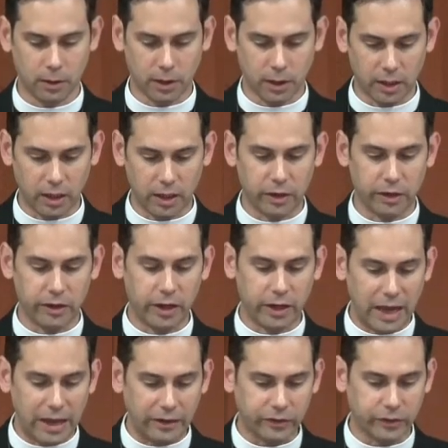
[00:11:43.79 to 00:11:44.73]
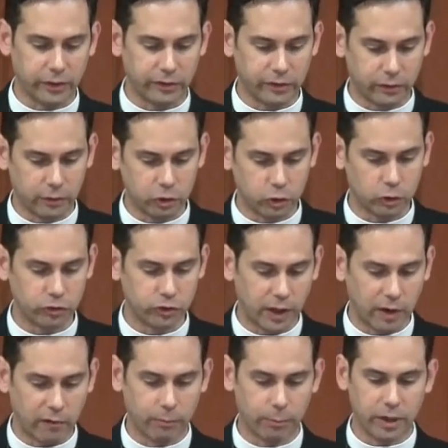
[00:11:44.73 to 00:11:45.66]
Uh, in, in essence, the church
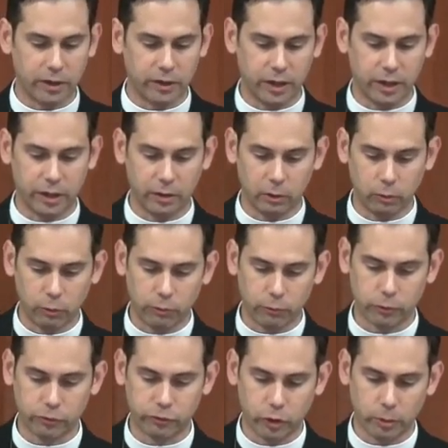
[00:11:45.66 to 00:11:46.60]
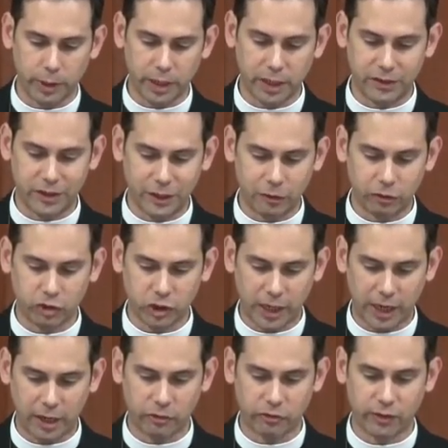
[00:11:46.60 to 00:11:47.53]
government in Lutheran Germany didn't
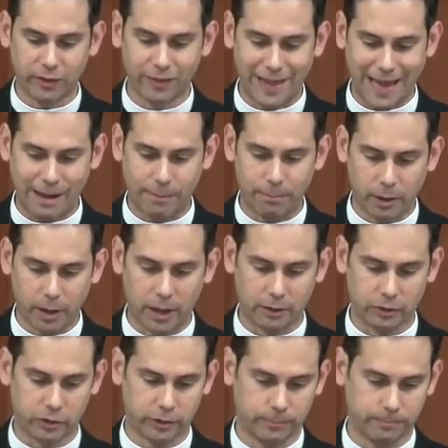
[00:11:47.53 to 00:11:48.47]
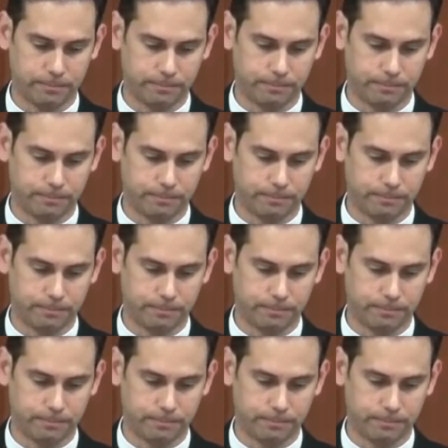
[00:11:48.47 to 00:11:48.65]
change that much.